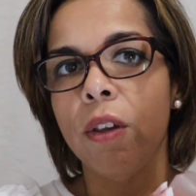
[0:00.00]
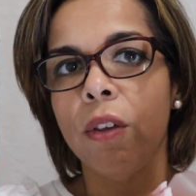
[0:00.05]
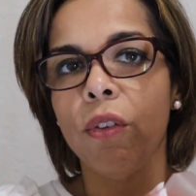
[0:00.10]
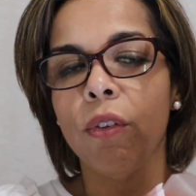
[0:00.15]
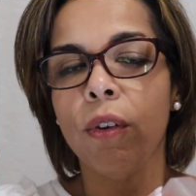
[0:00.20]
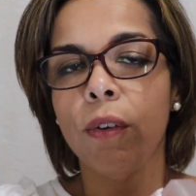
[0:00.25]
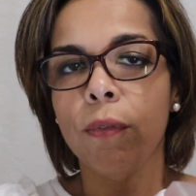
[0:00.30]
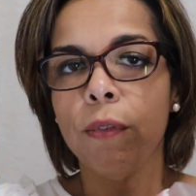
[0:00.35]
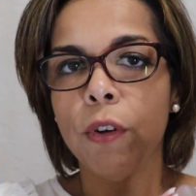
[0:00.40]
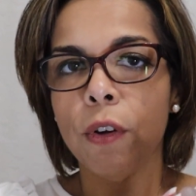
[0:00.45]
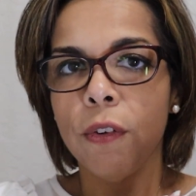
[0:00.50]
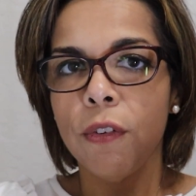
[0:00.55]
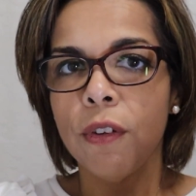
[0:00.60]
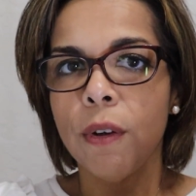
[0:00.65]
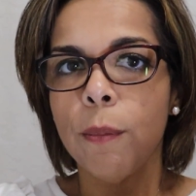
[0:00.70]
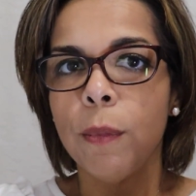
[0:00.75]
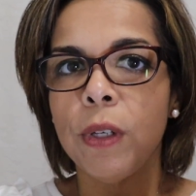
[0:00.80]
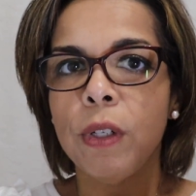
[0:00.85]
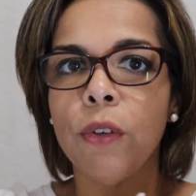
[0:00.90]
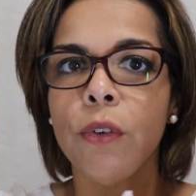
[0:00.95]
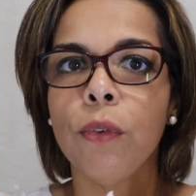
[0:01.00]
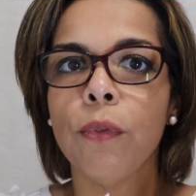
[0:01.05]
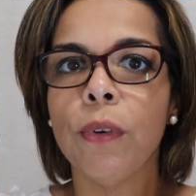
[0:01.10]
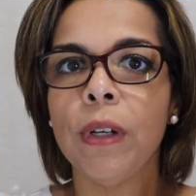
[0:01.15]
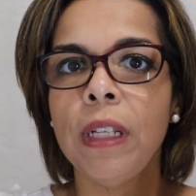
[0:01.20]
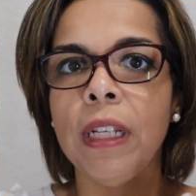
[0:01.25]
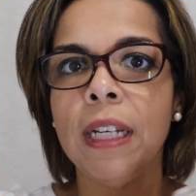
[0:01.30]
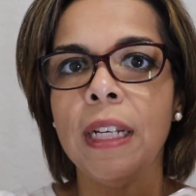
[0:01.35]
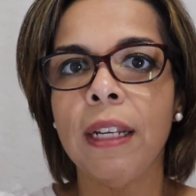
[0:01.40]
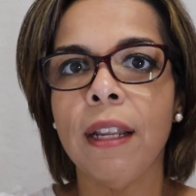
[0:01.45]
So if you're someone who
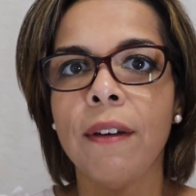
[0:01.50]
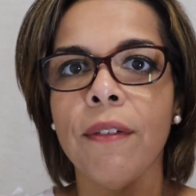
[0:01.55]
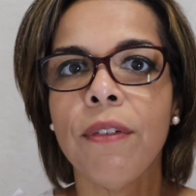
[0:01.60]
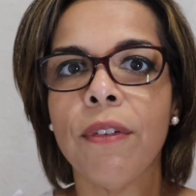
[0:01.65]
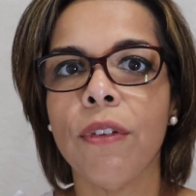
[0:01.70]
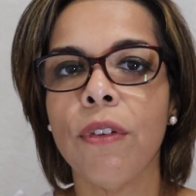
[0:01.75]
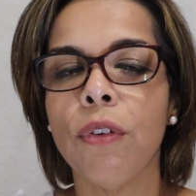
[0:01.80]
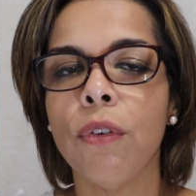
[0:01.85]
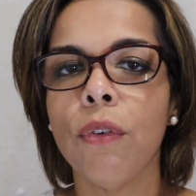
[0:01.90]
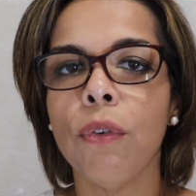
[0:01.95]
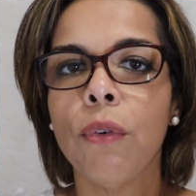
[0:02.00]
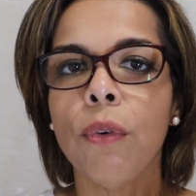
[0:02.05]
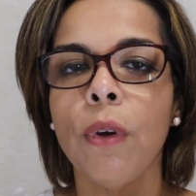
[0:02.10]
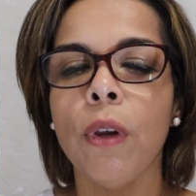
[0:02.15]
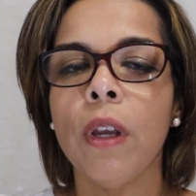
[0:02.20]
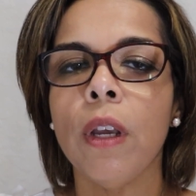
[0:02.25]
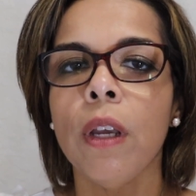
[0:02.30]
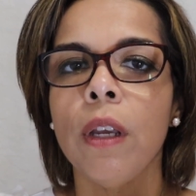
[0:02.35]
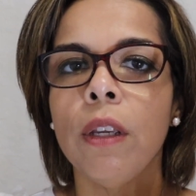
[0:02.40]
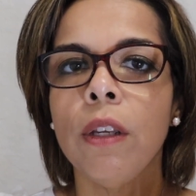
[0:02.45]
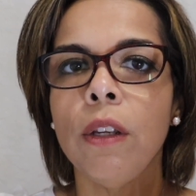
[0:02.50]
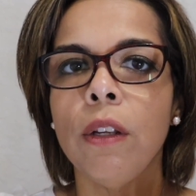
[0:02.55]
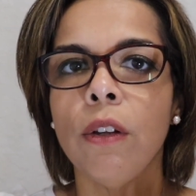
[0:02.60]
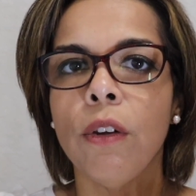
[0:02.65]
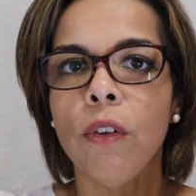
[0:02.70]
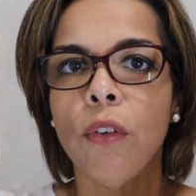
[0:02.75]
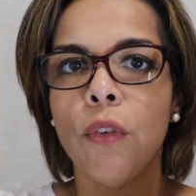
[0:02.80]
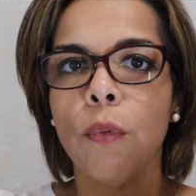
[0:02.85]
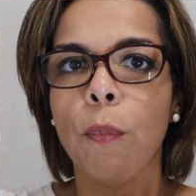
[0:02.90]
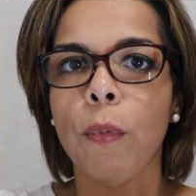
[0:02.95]
really loves to, you
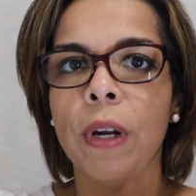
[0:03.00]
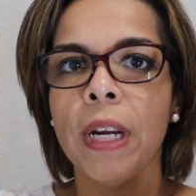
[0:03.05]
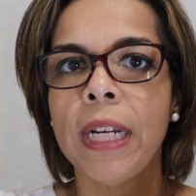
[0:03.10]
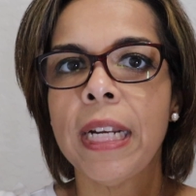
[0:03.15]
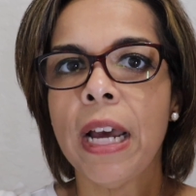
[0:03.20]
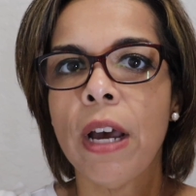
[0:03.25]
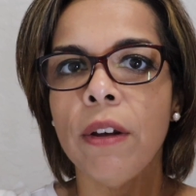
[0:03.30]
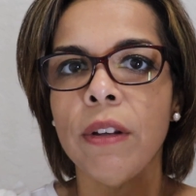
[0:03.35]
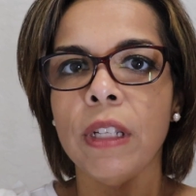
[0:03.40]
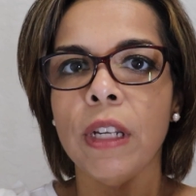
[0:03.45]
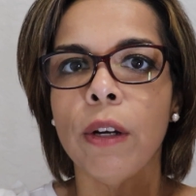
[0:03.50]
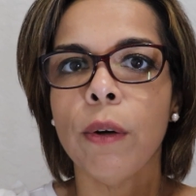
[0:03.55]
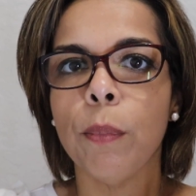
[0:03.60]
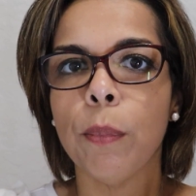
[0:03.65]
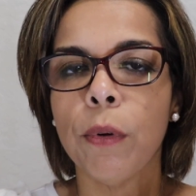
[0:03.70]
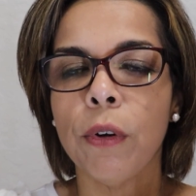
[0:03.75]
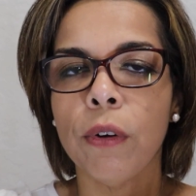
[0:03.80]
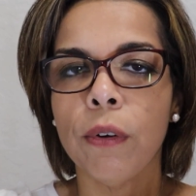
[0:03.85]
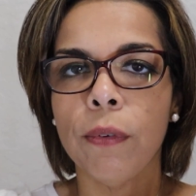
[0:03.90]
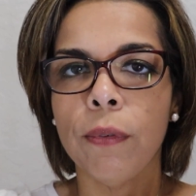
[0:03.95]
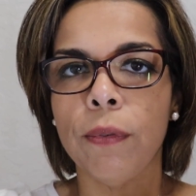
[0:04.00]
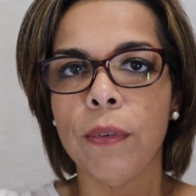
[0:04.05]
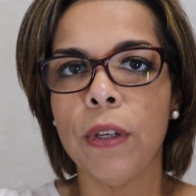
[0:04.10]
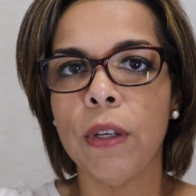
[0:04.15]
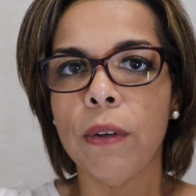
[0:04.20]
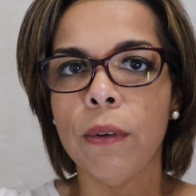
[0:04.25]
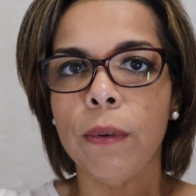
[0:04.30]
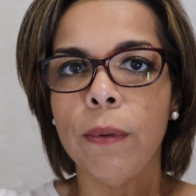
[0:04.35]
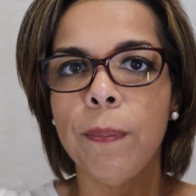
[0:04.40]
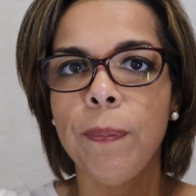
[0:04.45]
know, spray down their
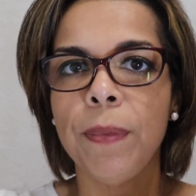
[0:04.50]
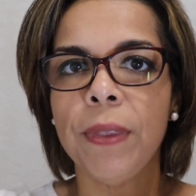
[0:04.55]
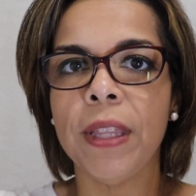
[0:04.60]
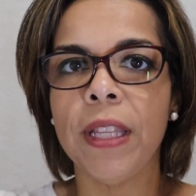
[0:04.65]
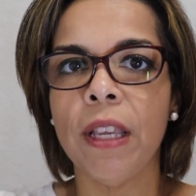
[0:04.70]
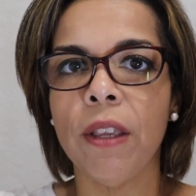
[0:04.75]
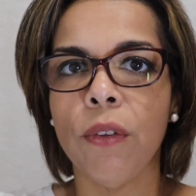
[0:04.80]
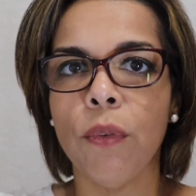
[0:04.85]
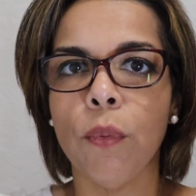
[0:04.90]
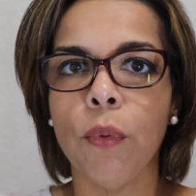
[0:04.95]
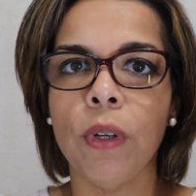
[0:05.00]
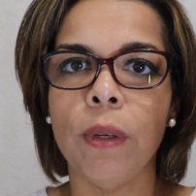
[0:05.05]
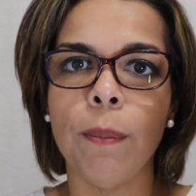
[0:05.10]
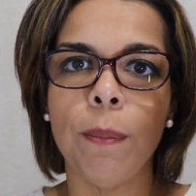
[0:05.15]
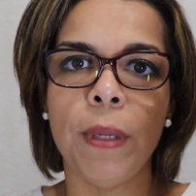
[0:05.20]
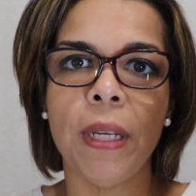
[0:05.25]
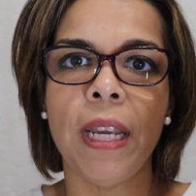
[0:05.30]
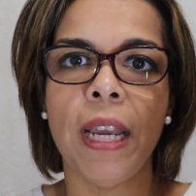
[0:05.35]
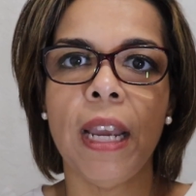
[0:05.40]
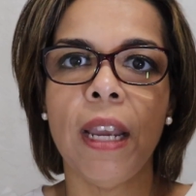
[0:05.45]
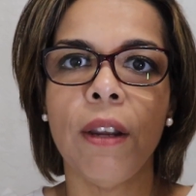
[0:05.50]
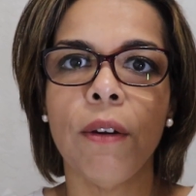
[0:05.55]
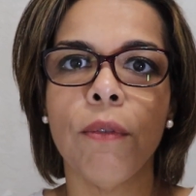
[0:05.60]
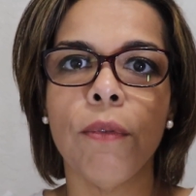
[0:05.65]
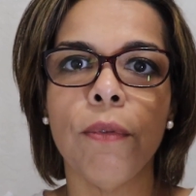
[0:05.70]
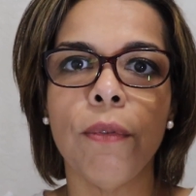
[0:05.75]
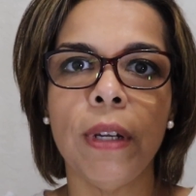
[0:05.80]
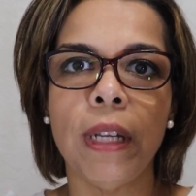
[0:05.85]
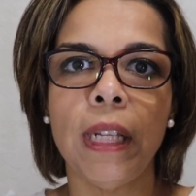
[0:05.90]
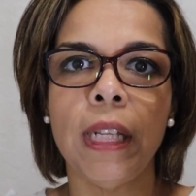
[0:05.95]
perfume, this would be a
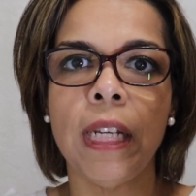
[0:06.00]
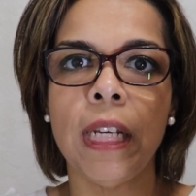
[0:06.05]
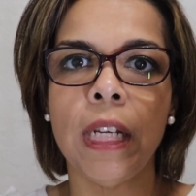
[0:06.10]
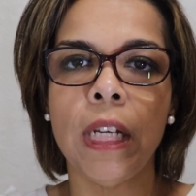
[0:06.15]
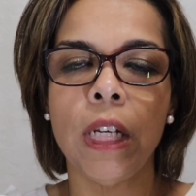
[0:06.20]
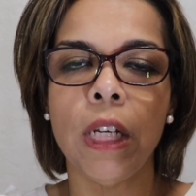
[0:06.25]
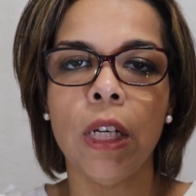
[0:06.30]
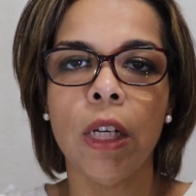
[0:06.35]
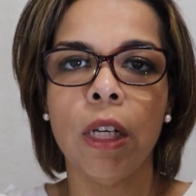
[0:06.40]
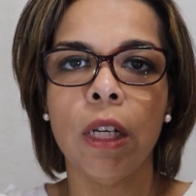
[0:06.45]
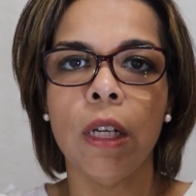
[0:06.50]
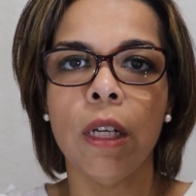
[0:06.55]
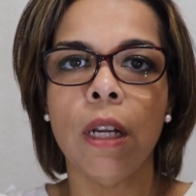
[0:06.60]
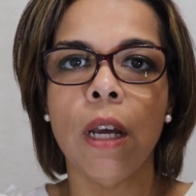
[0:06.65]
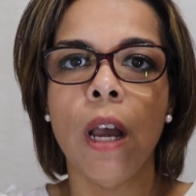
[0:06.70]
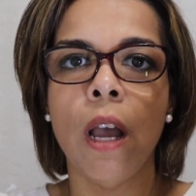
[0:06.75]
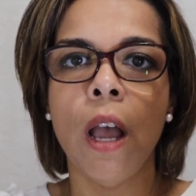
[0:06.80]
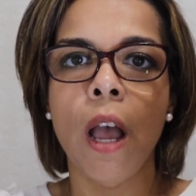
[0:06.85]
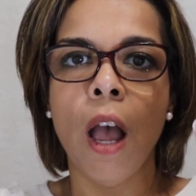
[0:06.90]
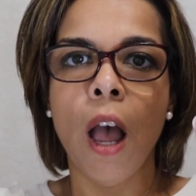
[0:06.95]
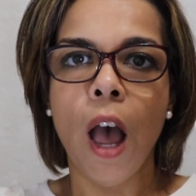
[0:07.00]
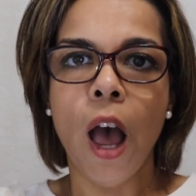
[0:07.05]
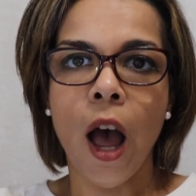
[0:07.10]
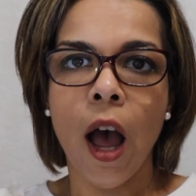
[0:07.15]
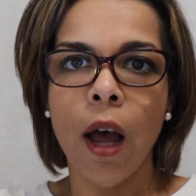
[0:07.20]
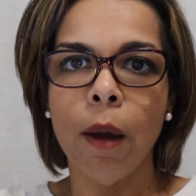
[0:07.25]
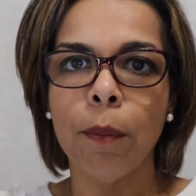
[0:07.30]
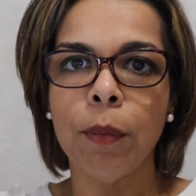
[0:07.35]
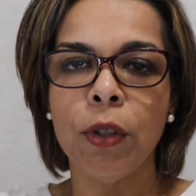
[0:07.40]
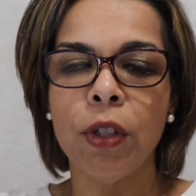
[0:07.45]
really good
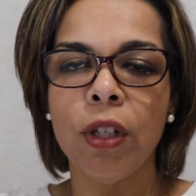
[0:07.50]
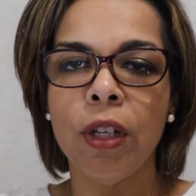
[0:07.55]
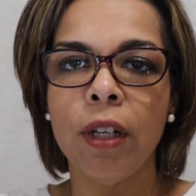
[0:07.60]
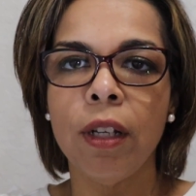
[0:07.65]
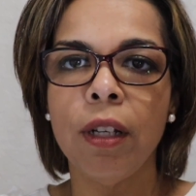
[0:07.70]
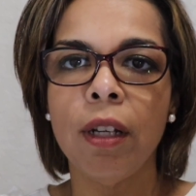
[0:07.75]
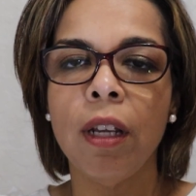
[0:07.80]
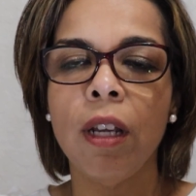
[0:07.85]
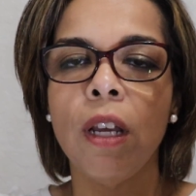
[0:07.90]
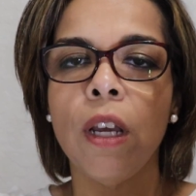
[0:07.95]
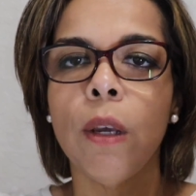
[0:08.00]
option,